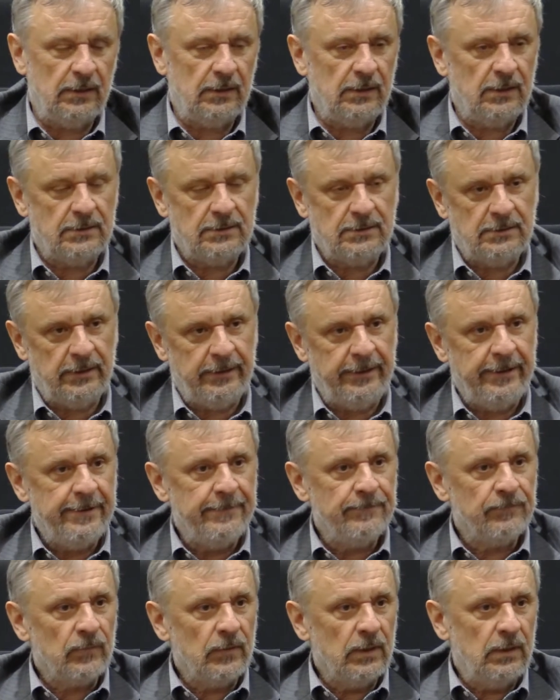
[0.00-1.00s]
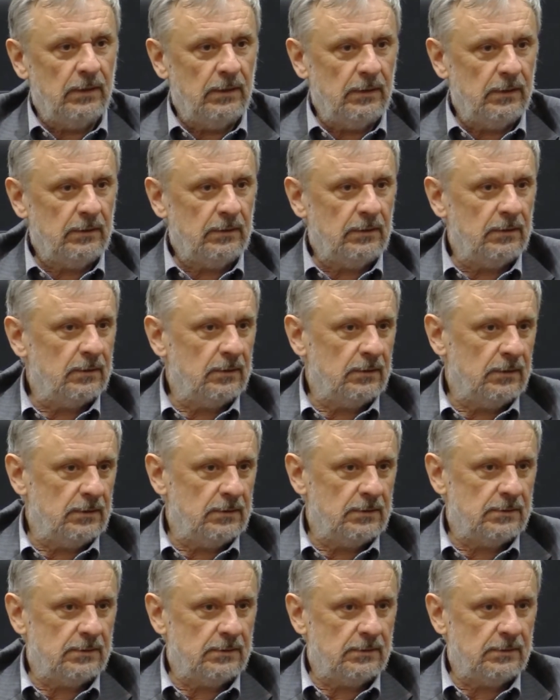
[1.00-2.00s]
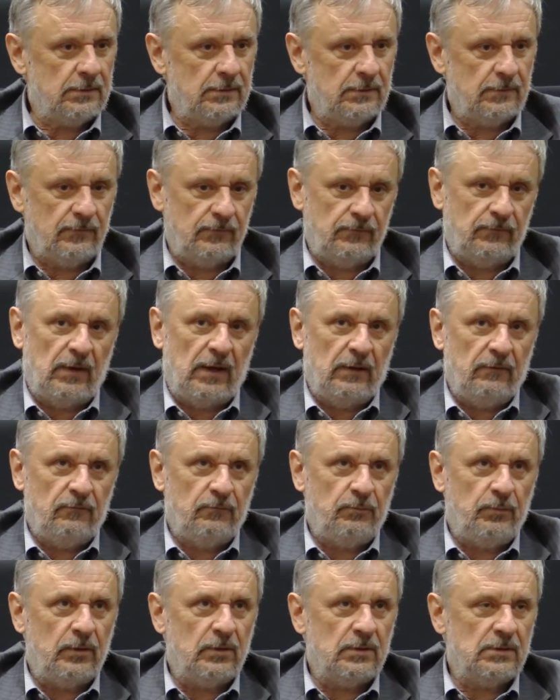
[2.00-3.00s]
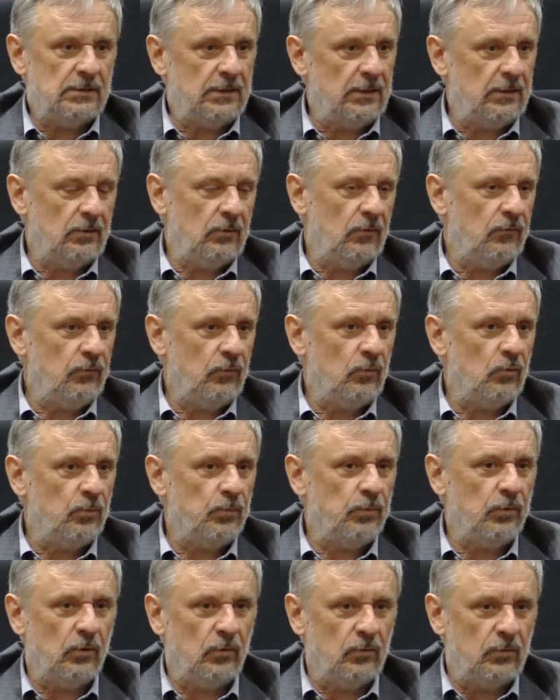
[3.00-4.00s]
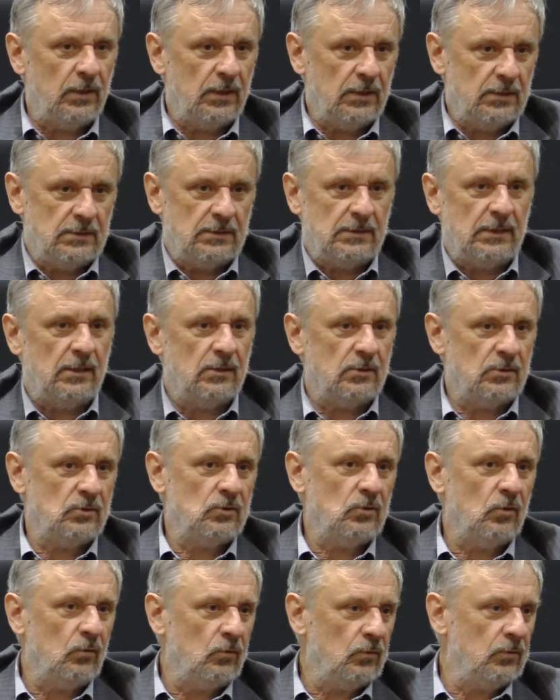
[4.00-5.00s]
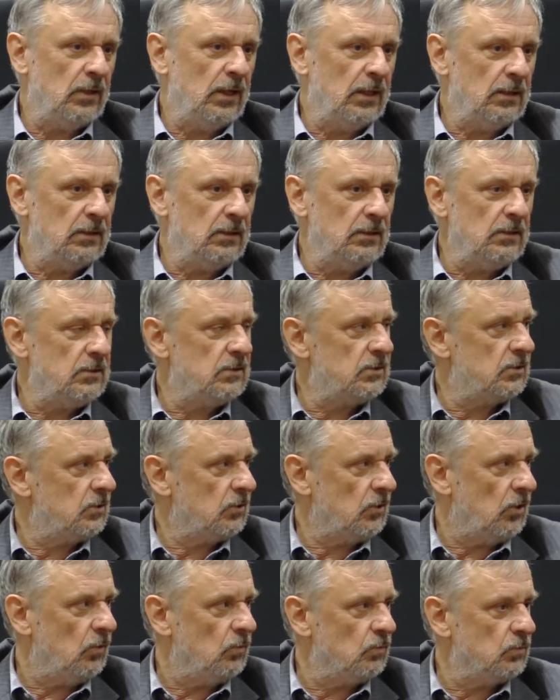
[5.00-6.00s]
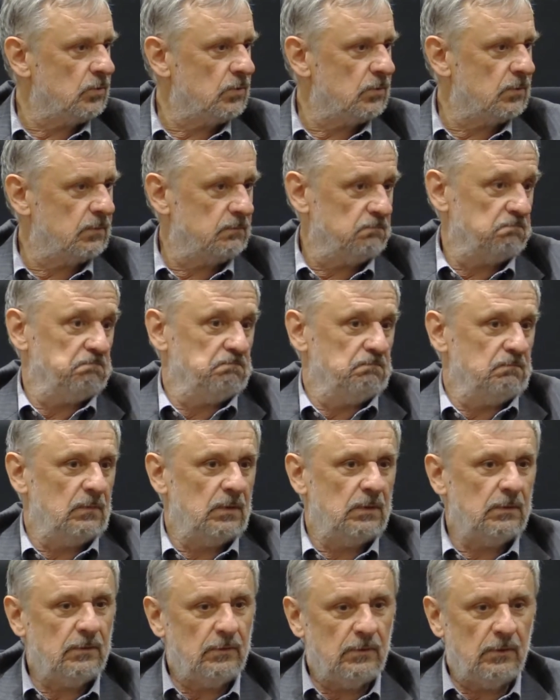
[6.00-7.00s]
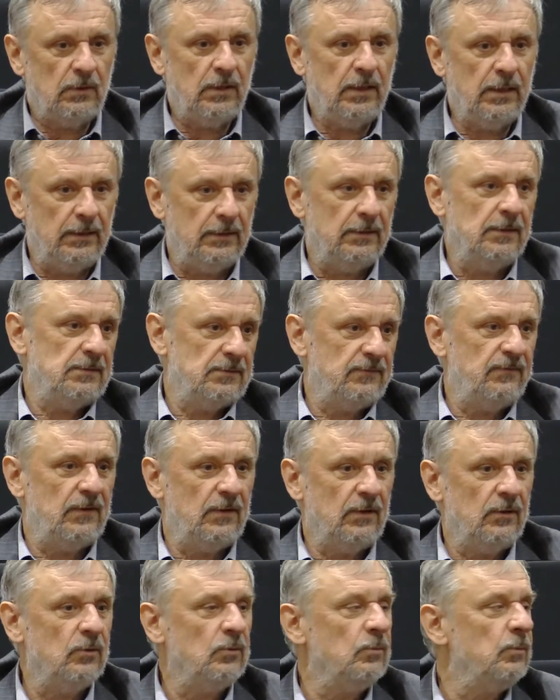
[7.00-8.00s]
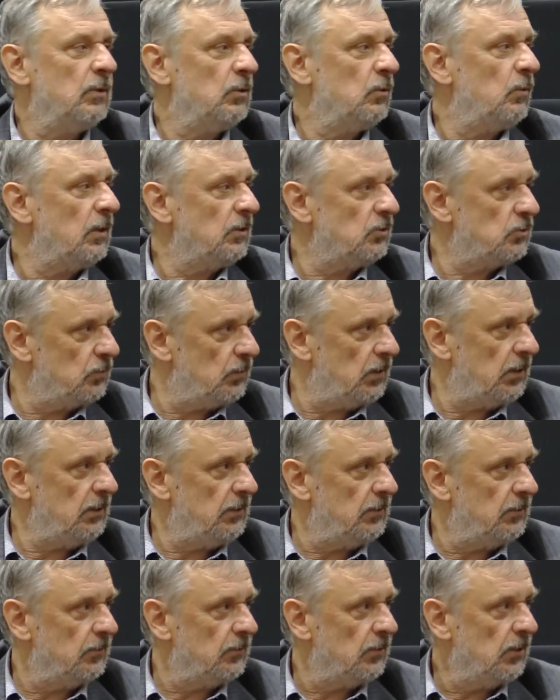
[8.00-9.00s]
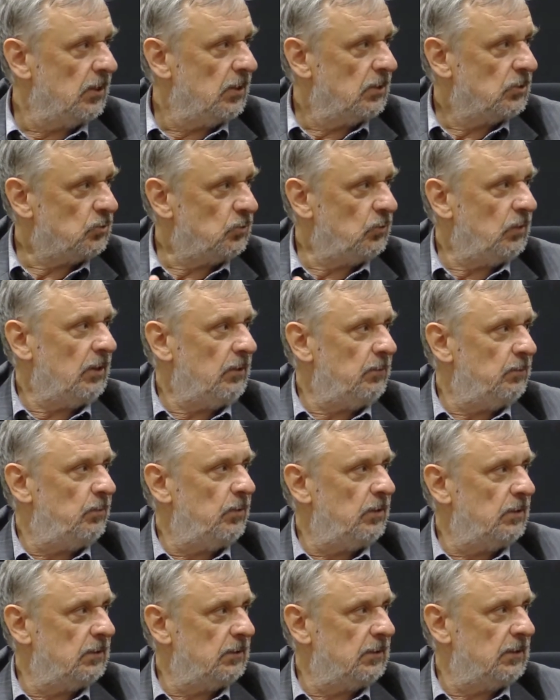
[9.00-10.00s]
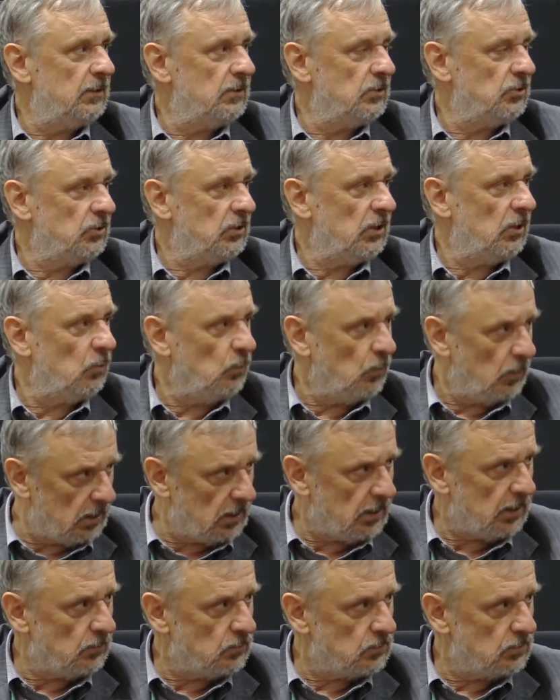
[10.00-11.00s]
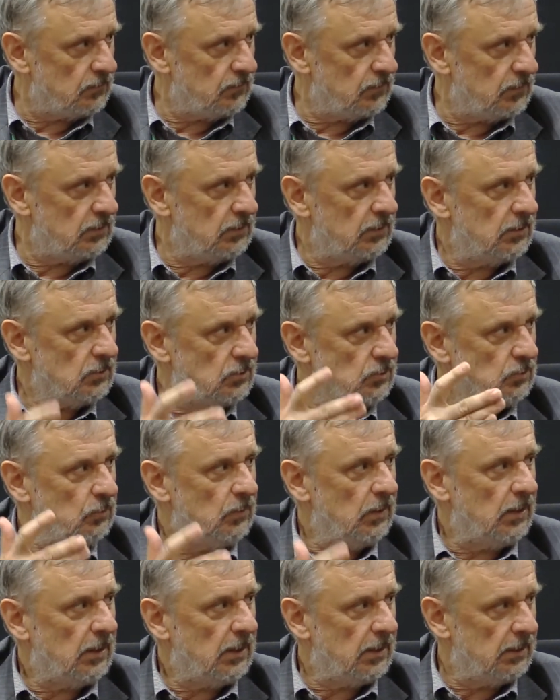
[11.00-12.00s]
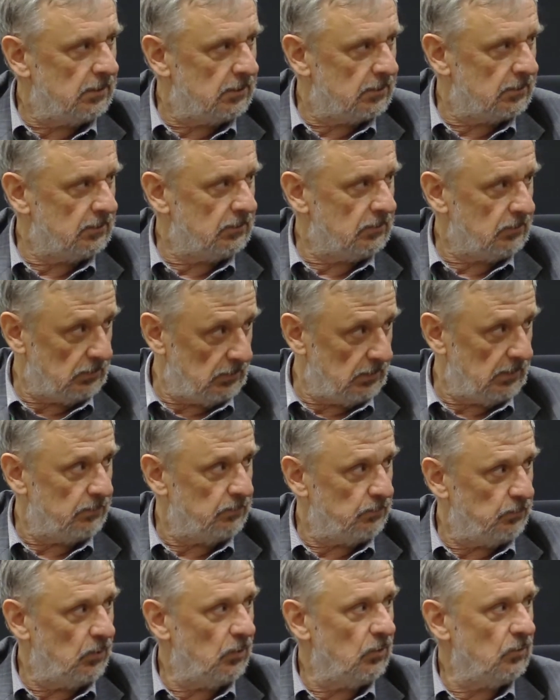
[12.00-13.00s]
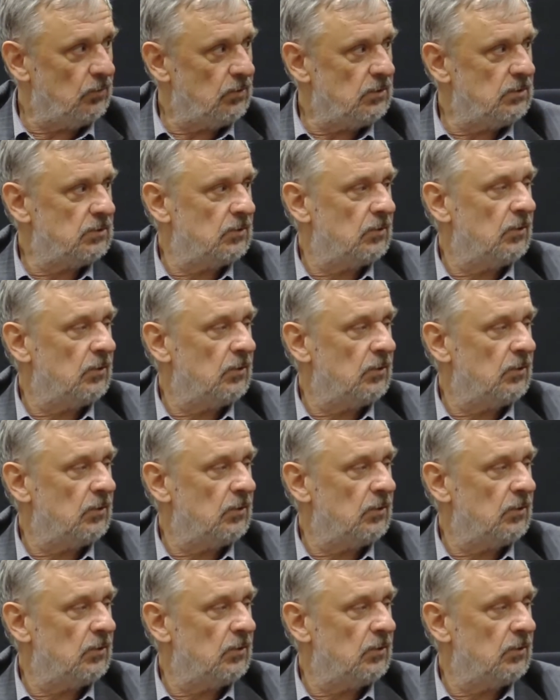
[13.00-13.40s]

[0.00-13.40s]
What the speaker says: that, let's say, 35% of your products are sold on East Coast. Okay, that's very good, but what should I do? Should I build additional warehouse over there? Should I hire 3 employees?